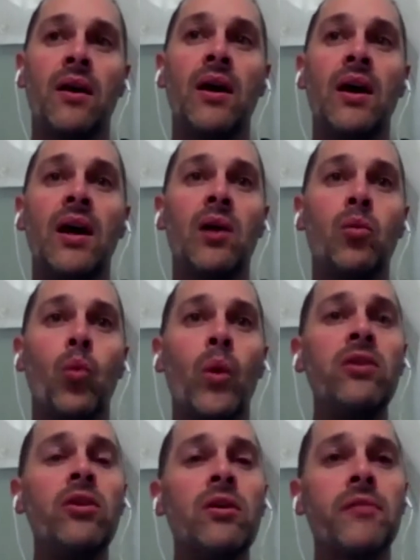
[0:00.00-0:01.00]
And when
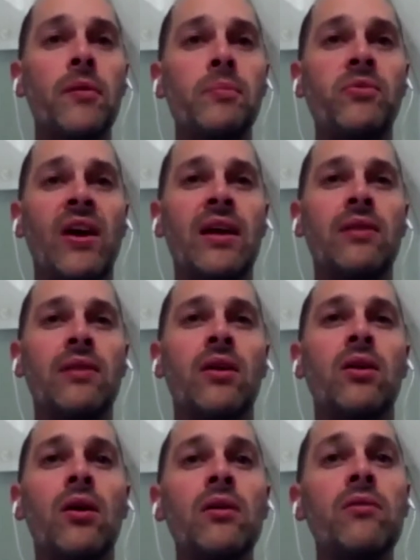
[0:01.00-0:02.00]
you have obtained the
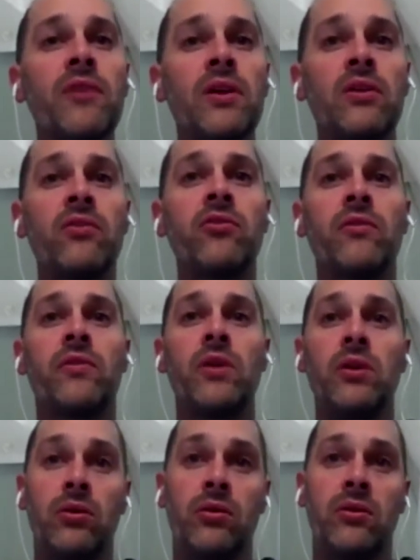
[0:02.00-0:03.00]
confidence of the
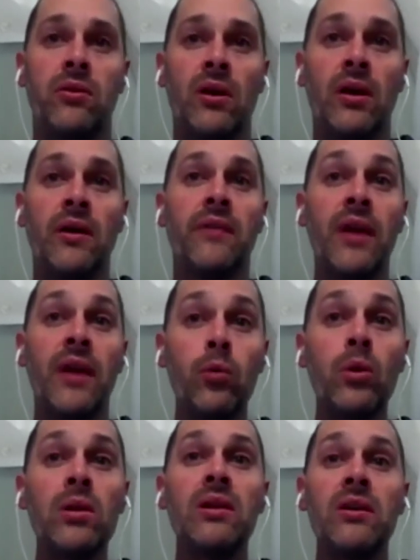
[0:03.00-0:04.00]
youth, they
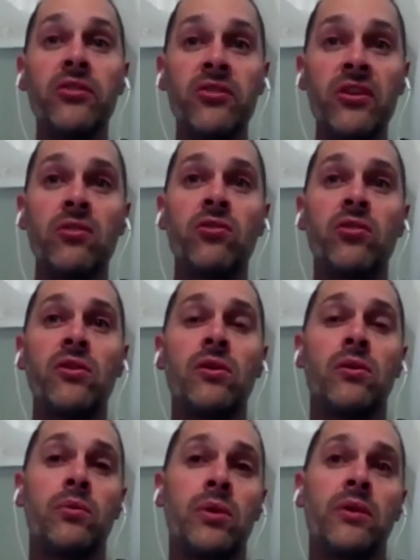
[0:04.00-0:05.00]
will listen to your
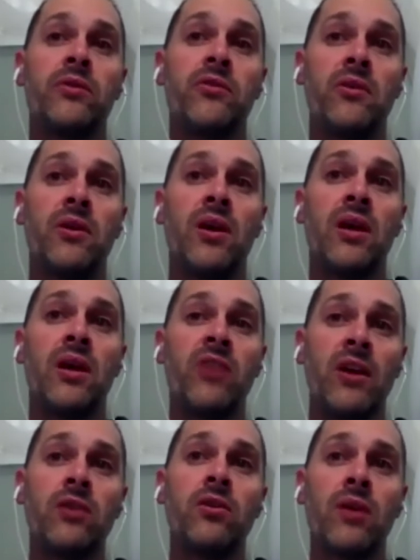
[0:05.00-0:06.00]
words and
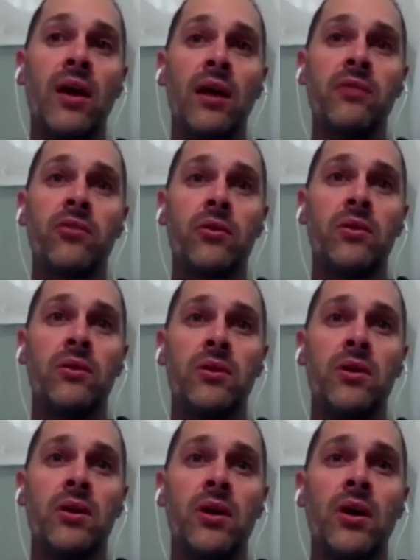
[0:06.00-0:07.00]
take your counsel.
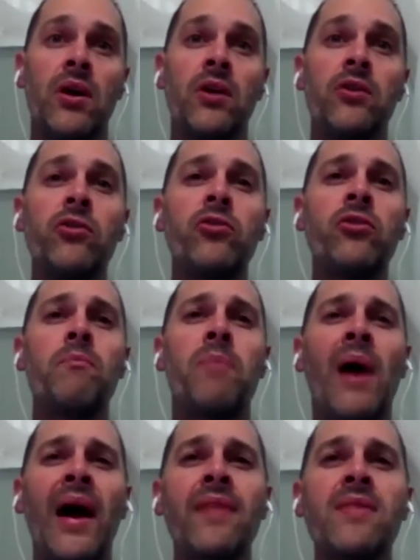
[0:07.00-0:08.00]
You should
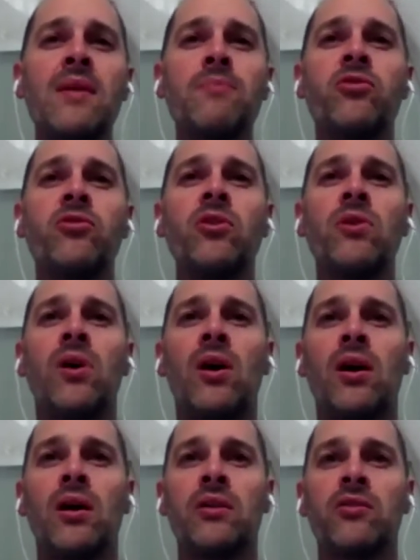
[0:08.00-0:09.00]
bind them to your
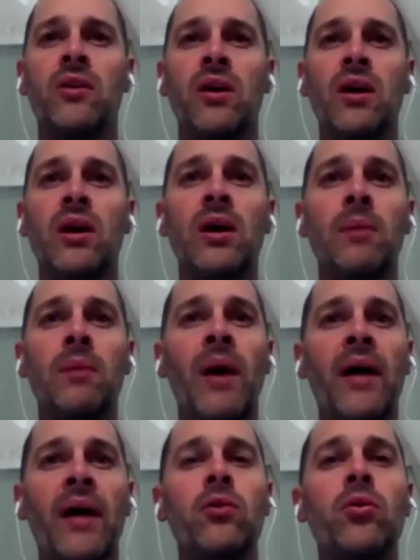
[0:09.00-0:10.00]
heart by
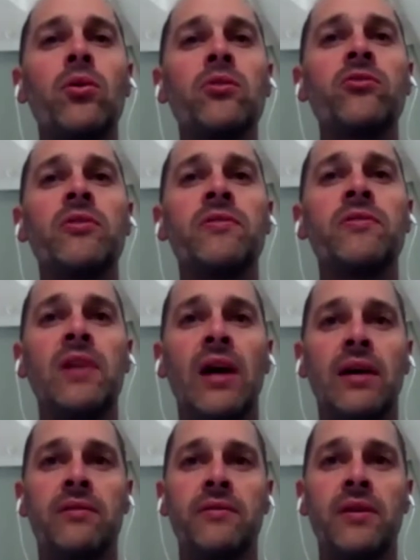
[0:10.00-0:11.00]
the cords of
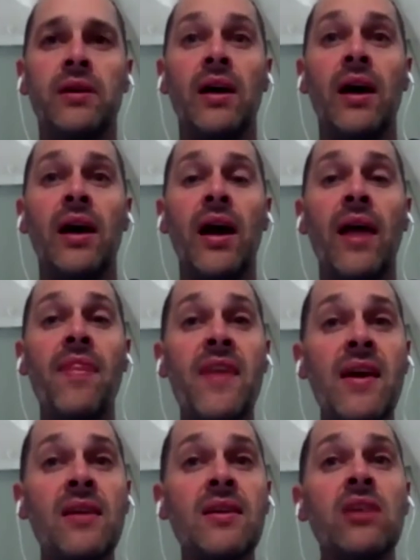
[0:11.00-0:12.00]
love, and
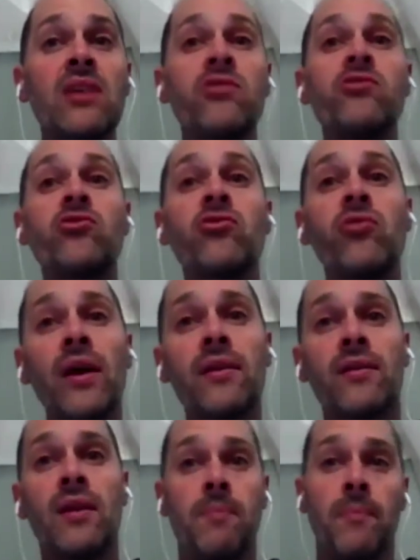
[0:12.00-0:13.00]
then instruct
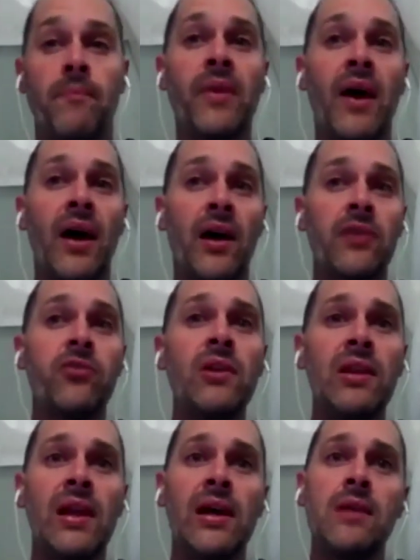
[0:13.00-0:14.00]
them how to
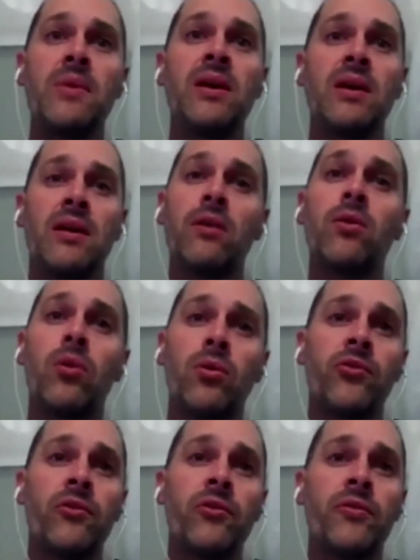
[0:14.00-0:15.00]
labor in the
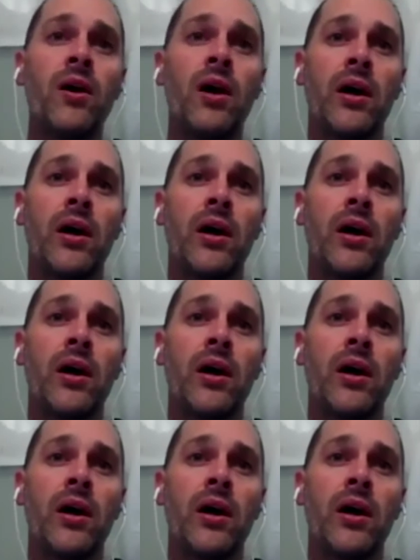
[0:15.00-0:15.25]
cause of God.